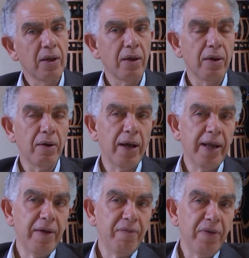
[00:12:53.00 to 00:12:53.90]

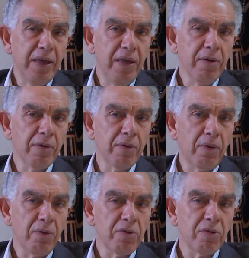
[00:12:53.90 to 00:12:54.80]
And I think here
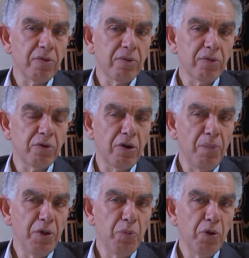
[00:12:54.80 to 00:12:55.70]
also the
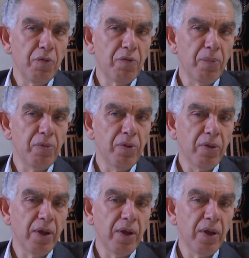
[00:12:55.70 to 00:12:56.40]
commitment from